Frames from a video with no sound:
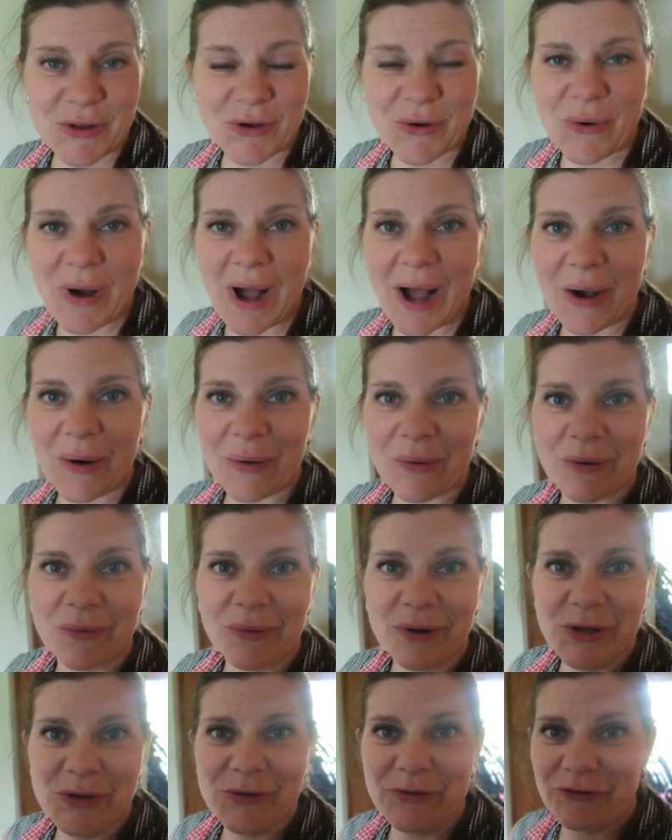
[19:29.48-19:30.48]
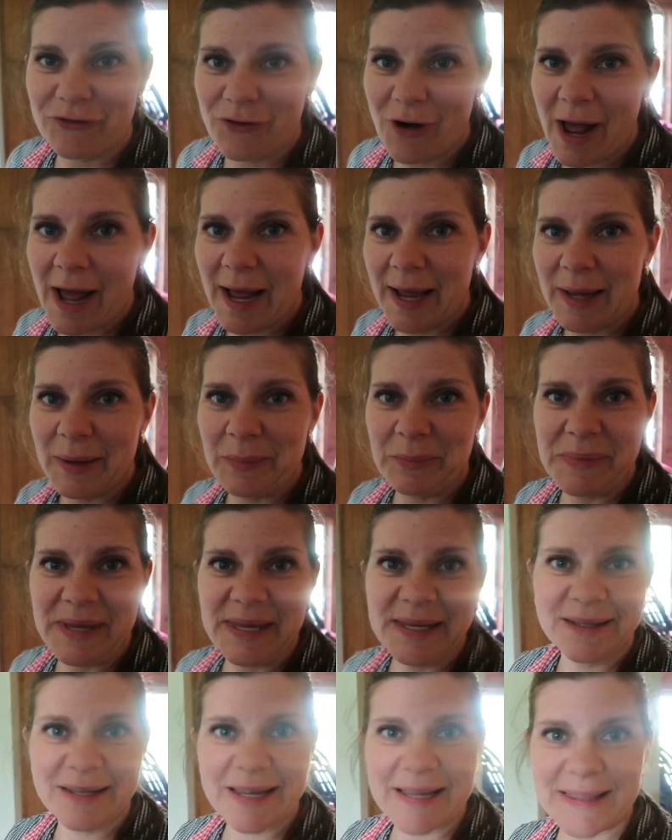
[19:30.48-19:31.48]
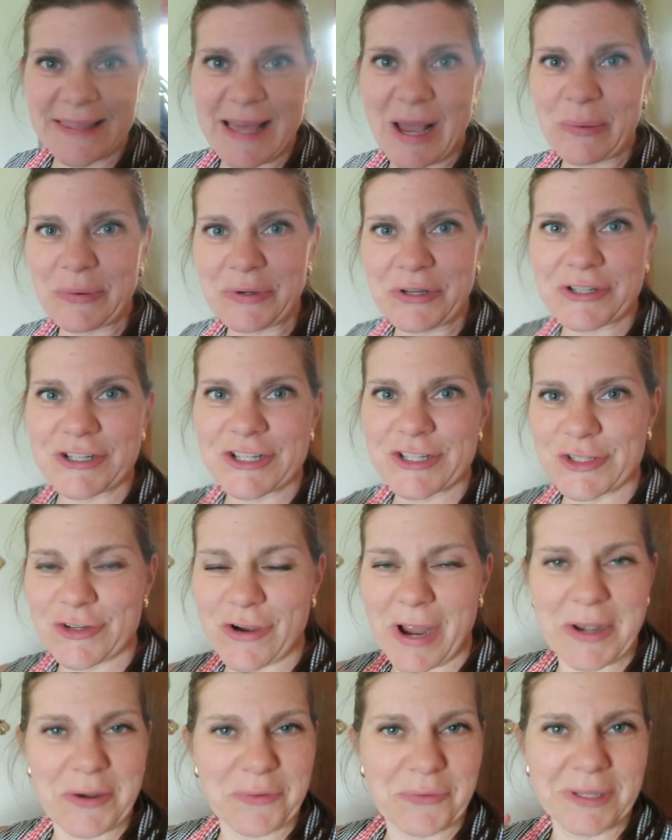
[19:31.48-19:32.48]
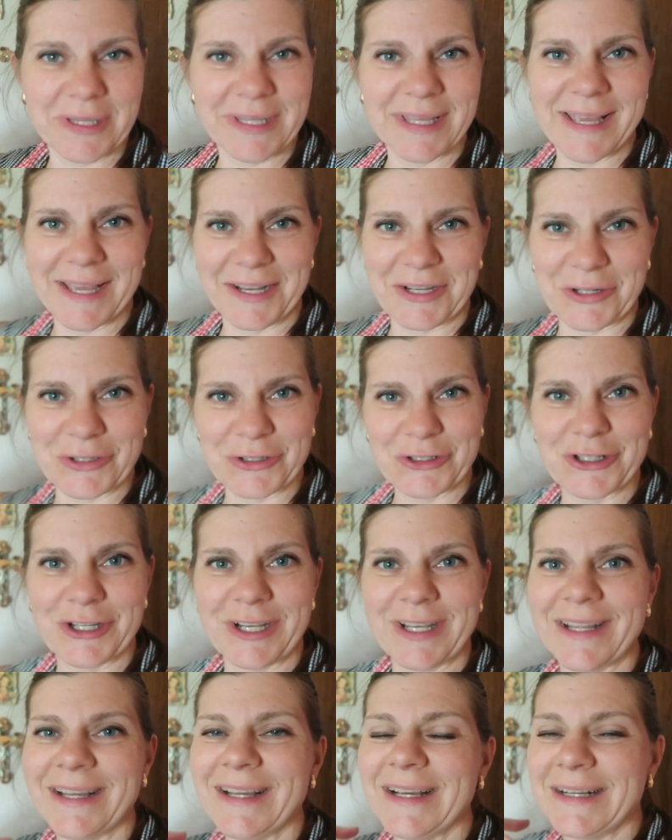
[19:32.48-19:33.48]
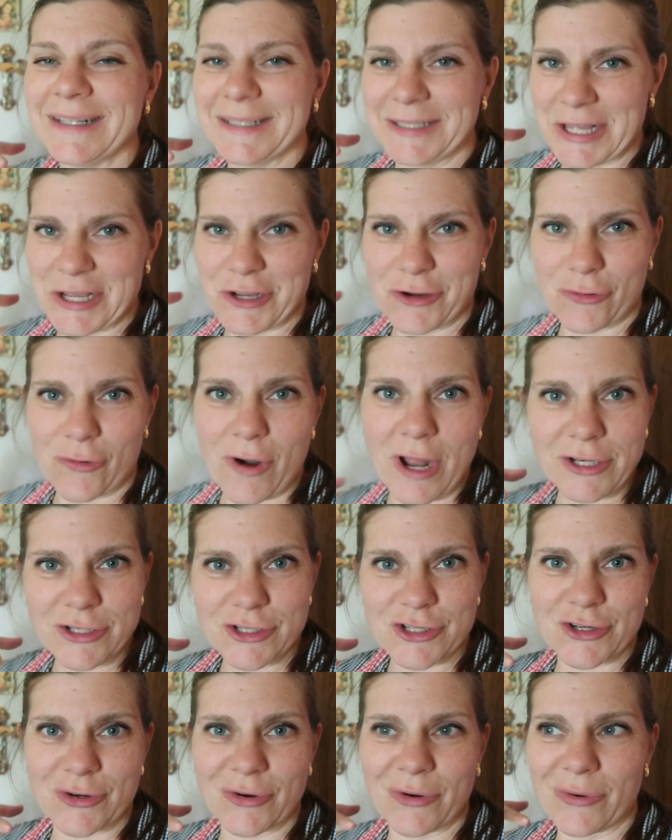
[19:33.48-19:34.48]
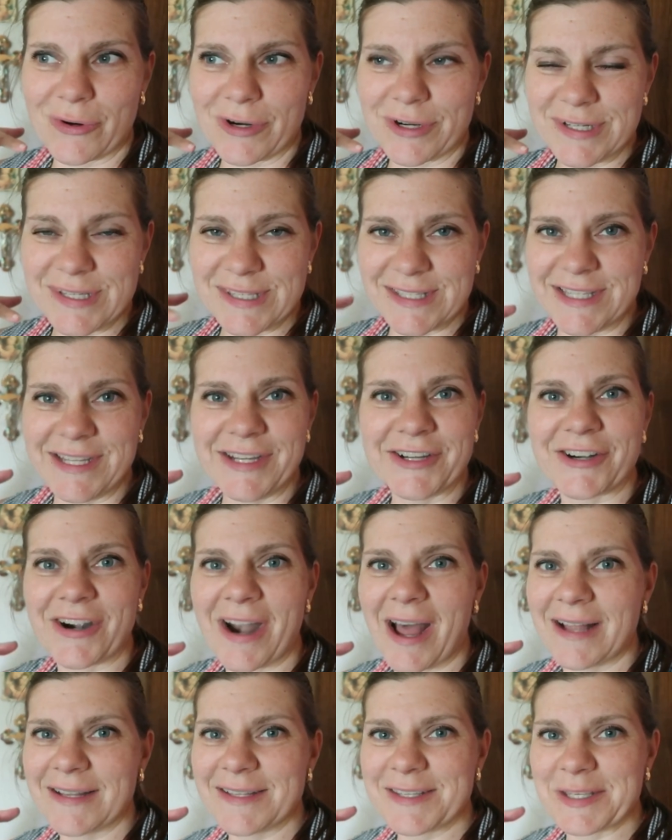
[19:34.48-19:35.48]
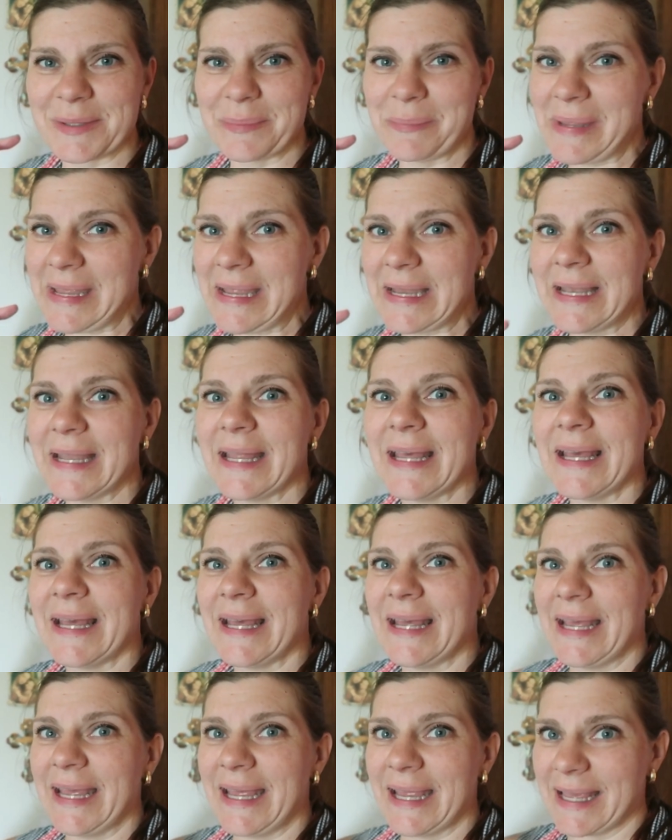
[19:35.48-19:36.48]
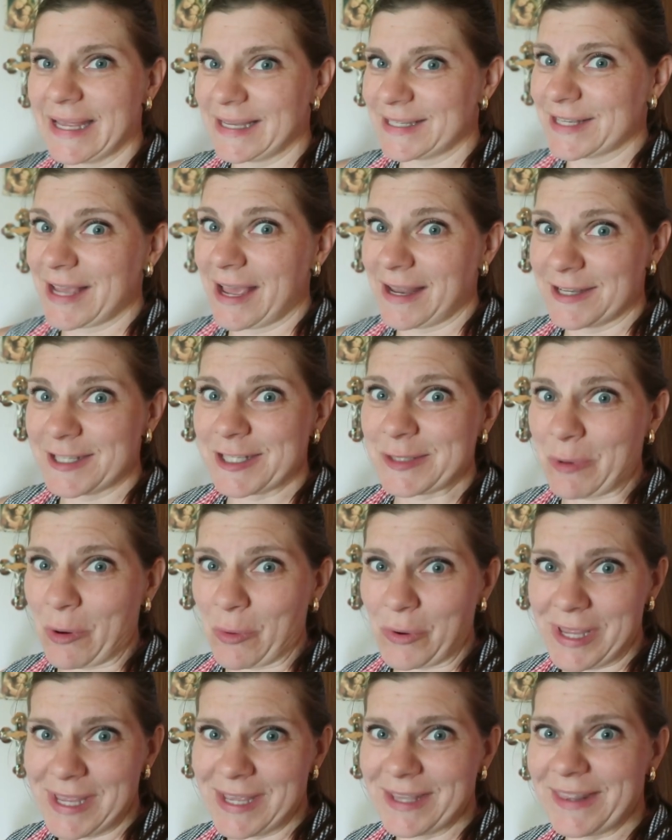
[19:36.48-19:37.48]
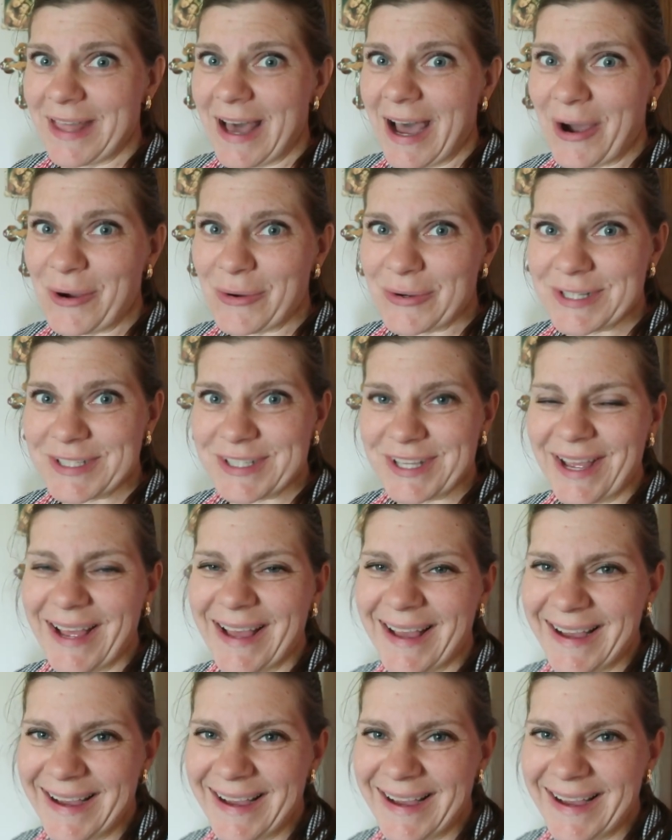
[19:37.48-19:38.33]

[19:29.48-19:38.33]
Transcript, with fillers: You know how when you fry meat like that, when you're just trying to really get a good like crunch or sear on some meat, it gets kind of smoky in the house.